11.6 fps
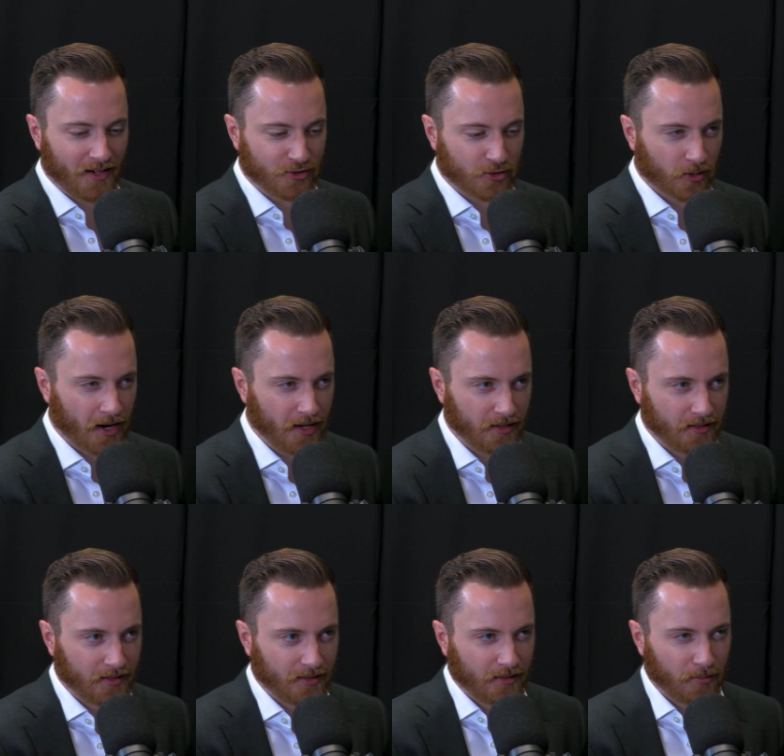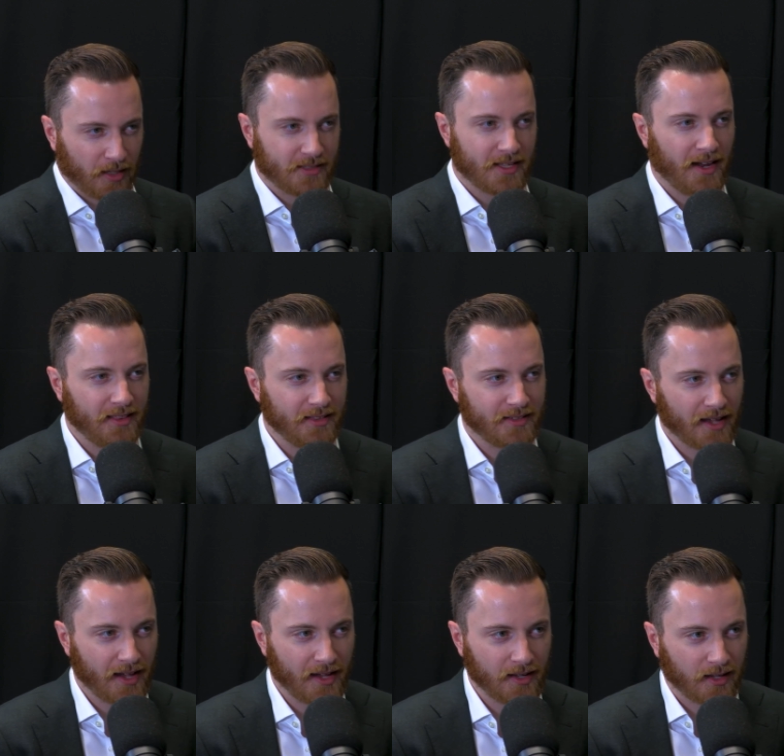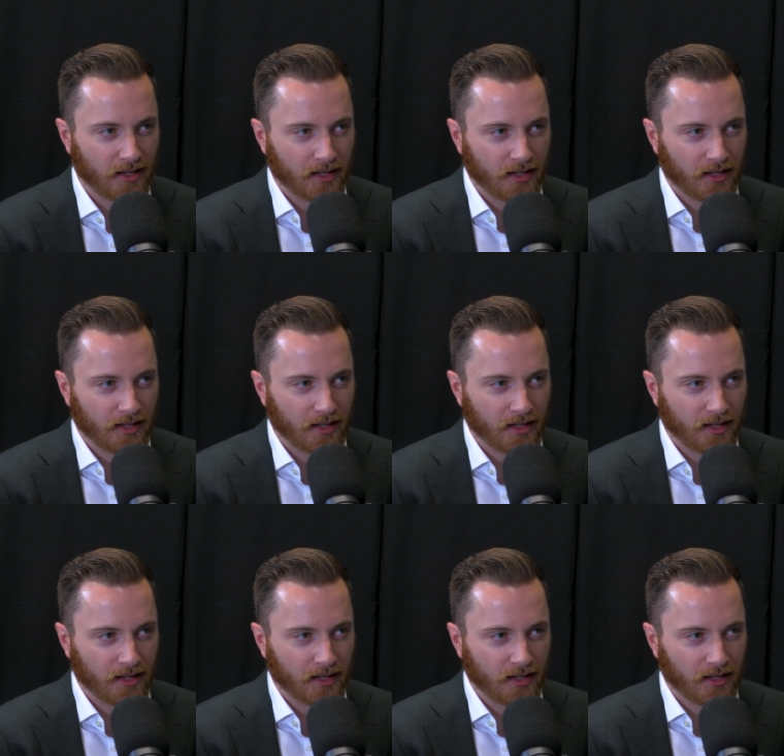is great, but at the end of the day,